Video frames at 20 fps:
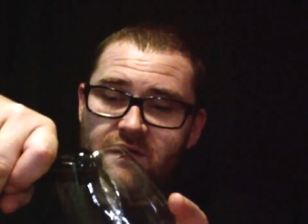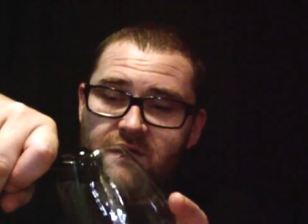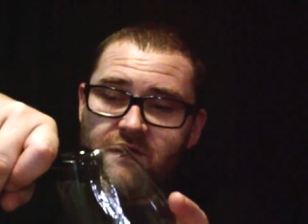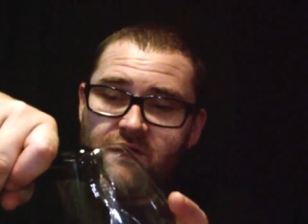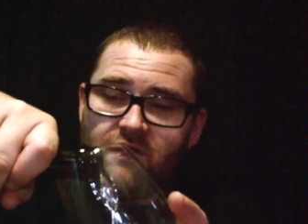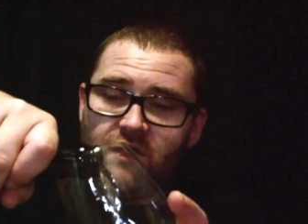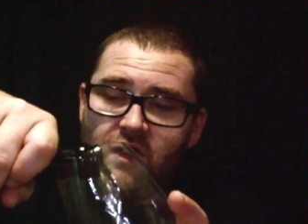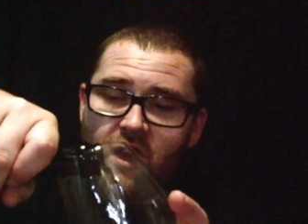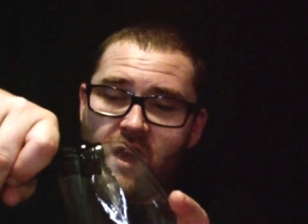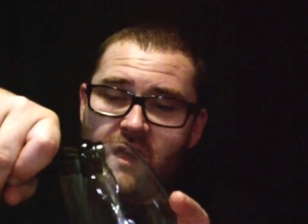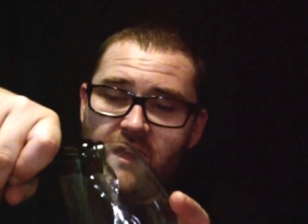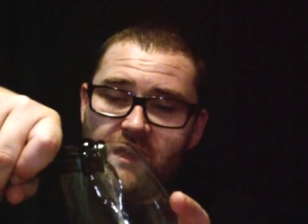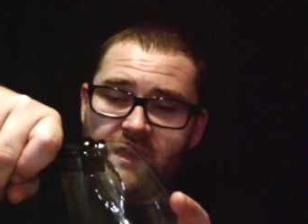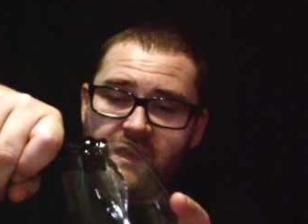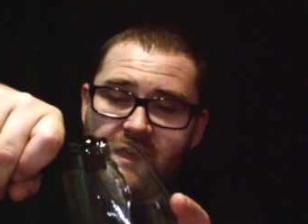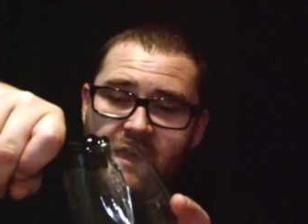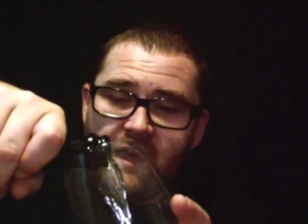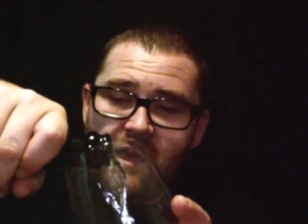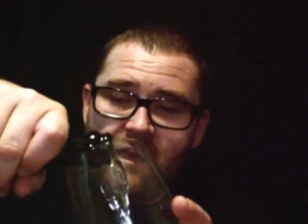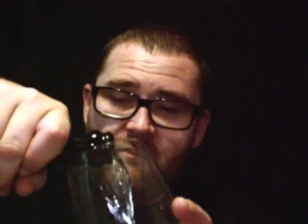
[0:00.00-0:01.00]
It's lightly
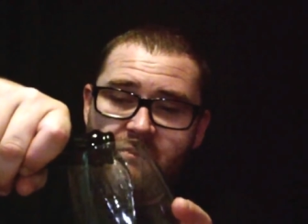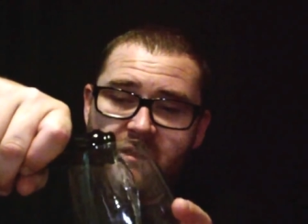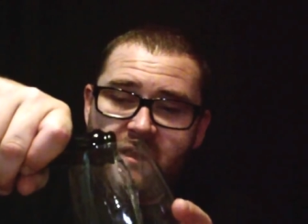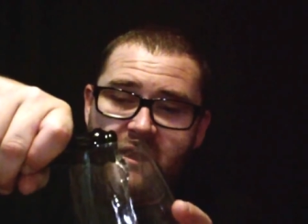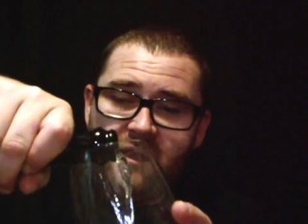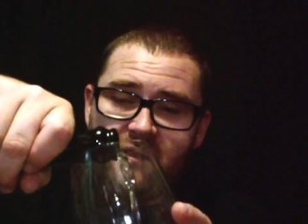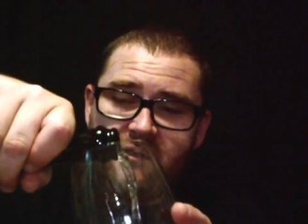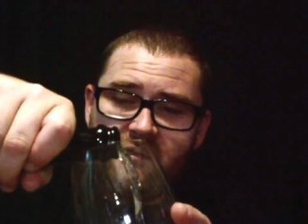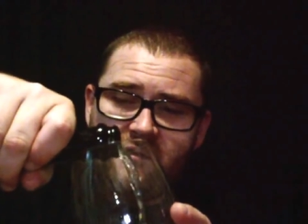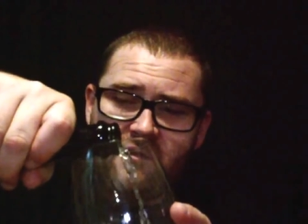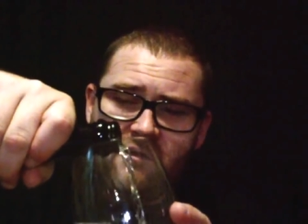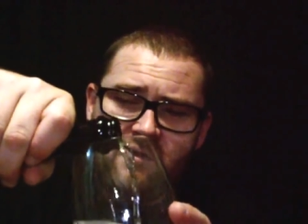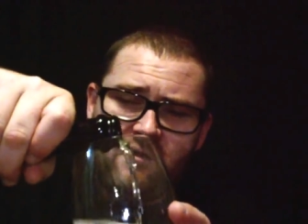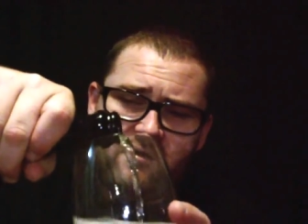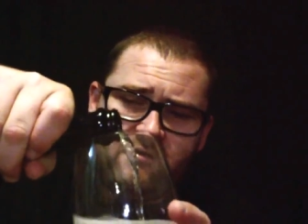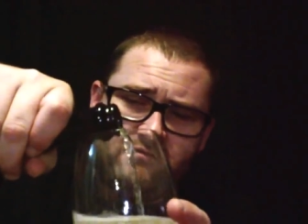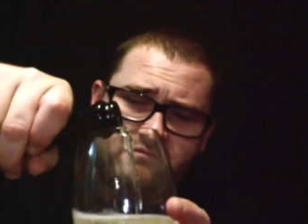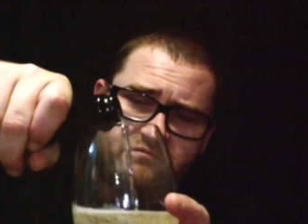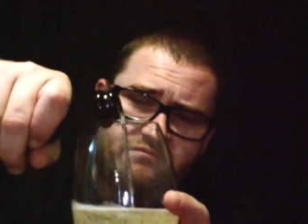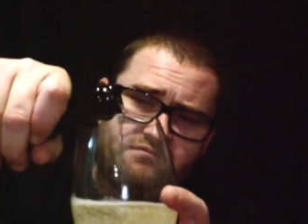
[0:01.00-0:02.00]
carbonated.
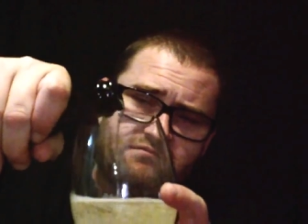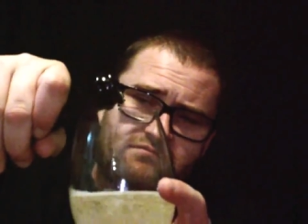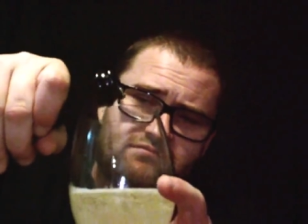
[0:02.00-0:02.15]
Oh.